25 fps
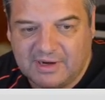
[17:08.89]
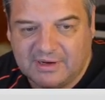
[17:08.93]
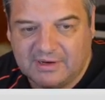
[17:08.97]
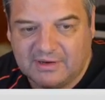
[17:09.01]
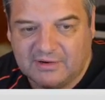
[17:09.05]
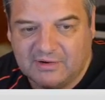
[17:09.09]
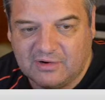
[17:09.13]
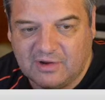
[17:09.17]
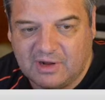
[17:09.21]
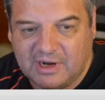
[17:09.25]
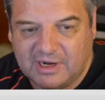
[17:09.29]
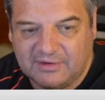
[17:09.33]
the
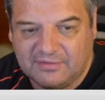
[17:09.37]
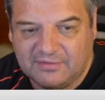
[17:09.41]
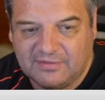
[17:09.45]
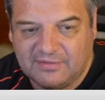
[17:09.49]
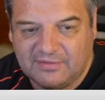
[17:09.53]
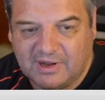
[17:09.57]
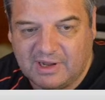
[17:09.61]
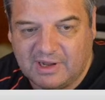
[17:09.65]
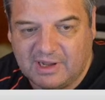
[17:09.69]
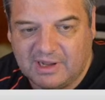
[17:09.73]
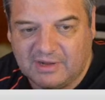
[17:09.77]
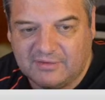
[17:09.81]

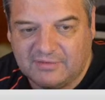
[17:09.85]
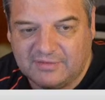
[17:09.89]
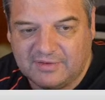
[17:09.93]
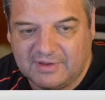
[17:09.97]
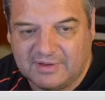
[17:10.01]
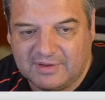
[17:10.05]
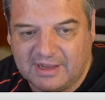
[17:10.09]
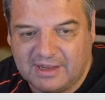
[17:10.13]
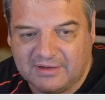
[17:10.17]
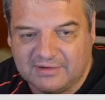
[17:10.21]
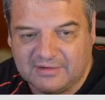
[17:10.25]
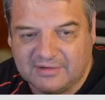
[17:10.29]

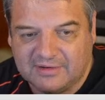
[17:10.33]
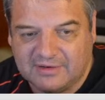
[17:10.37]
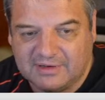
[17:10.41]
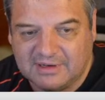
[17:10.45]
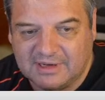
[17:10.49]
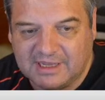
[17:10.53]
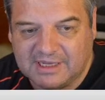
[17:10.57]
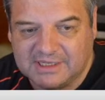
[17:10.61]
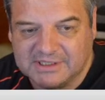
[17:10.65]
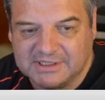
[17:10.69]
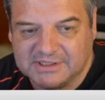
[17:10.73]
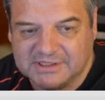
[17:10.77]
95,000
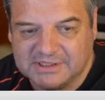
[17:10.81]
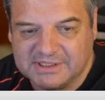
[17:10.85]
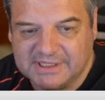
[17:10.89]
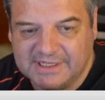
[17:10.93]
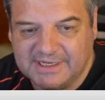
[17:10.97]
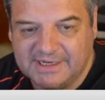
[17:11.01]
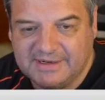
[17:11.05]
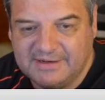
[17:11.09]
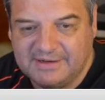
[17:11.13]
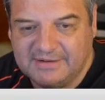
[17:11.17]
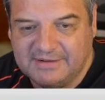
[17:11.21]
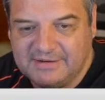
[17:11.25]
last
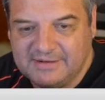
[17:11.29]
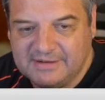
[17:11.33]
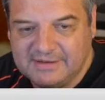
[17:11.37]
year,